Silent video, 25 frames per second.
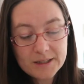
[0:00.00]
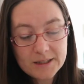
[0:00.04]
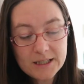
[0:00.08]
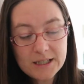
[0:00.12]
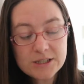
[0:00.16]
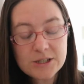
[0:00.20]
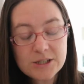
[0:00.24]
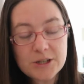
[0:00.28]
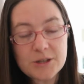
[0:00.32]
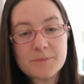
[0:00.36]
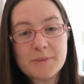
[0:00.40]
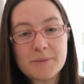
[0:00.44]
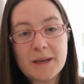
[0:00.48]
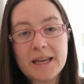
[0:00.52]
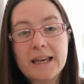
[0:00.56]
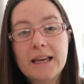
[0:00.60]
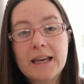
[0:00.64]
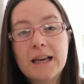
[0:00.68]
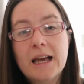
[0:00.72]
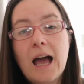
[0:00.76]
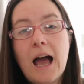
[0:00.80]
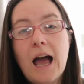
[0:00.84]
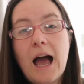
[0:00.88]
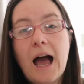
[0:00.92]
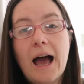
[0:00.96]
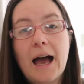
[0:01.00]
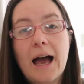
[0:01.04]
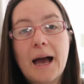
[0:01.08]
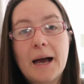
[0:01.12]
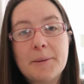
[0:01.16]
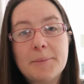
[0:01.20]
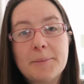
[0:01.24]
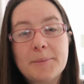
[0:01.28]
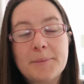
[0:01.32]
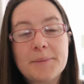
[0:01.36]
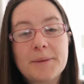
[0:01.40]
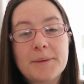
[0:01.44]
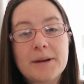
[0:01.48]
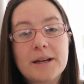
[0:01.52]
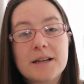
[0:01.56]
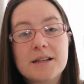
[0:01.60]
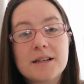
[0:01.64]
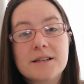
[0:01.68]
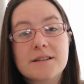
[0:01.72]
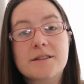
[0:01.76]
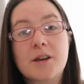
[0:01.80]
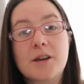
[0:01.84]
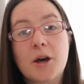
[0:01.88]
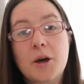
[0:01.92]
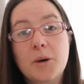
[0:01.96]
excuse me um,
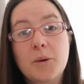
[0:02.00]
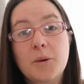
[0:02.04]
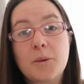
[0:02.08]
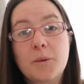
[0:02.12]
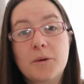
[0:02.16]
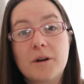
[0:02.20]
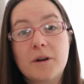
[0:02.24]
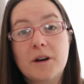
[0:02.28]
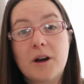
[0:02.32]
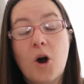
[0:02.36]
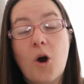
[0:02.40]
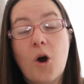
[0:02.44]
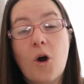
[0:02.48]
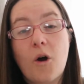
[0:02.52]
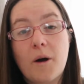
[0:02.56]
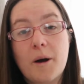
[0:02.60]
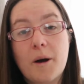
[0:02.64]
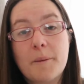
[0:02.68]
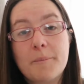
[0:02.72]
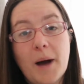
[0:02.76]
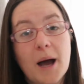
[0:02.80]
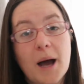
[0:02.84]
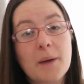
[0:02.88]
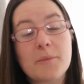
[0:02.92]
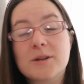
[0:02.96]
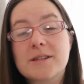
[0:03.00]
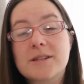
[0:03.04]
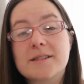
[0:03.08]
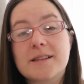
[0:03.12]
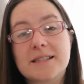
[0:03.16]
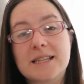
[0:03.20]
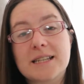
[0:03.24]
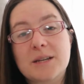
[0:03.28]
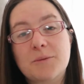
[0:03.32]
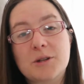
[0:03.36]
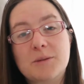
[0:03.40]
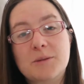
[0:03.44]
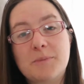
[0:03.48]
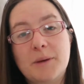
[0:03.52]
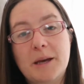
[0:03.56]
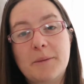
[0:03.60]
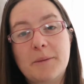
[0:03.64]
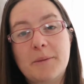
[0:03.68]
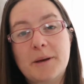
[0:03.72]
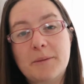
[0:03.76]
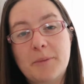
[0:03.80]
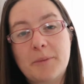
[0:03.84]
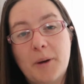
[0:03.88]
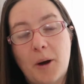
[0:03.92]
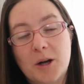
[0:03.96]
so Bible study would be a
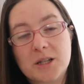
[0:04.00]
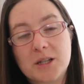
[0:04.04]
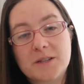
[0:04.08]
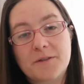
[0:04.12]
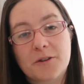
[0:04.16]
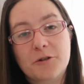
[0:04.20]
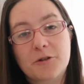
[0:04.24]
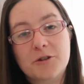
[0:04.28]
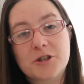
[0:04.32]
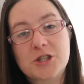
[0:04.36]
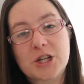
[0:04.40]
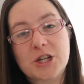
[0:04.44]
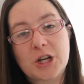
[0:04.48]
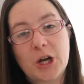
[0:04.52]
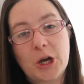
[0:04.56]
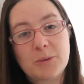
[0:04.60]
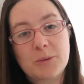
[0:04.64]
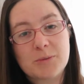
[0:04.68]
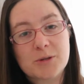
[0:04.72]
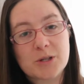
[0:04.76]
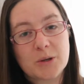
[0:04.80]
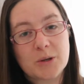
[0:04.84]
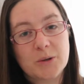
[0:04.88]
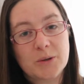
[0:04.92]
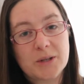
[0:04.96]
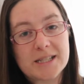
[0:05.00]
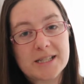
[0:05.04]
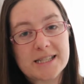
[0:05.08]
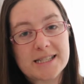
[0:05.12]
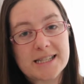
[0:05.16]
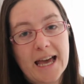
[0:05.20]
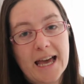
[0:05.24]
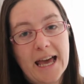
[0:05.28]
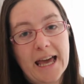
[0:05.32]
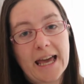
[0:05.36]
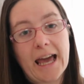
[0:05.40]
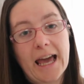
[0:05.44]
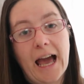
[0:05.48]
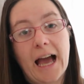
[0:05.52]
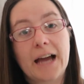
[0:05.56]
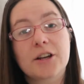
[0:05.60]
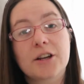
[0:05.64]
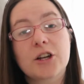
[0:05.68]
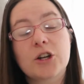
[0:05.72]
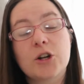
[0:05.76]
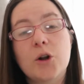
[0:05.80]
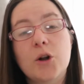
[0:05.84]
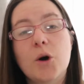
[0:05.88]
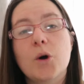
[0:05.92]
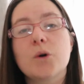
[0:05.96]
big part of a Christian Homeschooler's Day
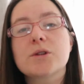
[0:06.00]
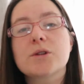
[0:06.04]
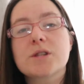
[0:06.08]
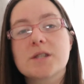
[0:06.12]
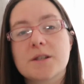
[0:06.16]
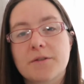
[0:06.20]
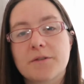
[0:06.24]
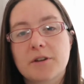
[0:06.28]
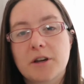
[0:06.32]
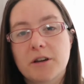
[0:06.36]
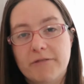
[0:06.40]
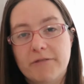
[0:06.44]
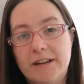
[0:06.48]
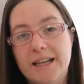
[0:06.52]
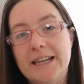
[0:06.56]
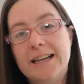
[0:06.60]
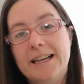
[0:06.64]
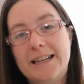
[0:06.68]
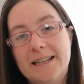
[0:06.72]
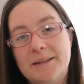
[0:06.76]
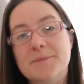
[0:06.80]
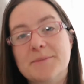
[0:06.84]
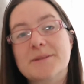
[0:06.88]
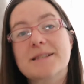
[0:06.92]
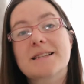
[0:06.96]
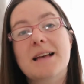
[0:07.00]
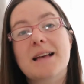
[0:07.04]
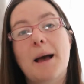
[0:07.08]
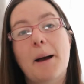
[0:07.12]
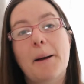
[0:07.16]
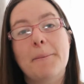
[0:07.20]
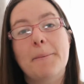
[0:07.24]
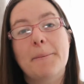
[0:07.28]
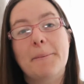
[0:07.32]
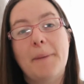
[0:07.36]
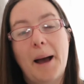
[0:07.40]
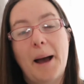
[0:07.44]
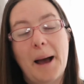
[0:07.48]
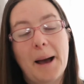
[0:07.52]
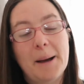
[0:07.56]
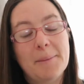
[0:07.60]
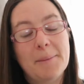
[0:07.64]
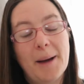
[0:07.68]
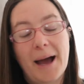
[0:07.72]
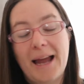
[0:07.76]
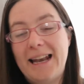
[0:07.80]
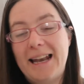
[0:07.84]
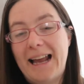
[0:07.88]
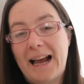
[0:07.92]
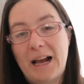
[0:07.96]
and lots of curriculums um,
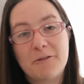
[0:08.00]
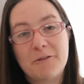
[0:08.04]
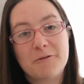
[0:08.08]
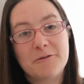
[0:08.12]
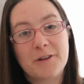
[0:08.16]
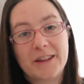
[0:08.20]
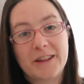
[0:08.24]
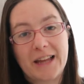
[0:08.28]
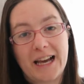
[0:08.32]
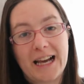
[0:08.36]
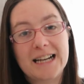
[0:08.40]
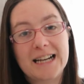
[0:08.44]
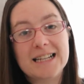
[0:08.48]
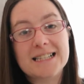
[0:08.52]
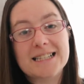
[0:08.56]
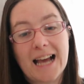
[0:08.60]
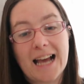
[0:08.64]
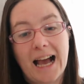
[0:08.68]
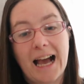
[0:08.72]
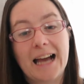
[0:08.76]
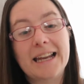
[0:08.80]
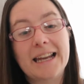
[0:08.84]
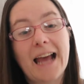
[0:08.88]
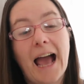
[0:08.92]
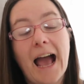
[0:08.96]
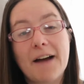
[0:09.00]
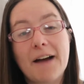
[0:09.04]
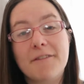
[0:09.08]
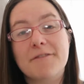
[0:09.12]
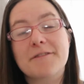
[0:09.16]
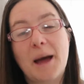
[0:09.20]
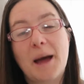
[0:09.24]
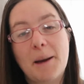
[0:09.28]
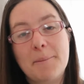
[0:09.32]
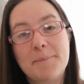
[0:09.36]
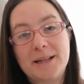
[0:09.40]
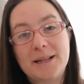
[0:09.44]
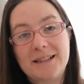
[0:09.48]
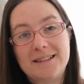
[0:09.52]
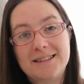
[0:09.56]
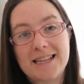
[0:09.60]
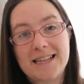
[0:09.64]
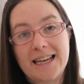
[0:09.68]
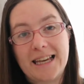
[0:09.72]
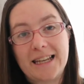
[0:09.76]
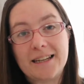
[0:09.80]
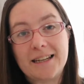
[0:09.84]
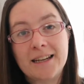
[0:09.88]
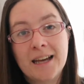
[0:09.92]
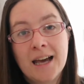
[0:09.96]
allow for that and have that built
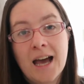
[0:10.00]
in.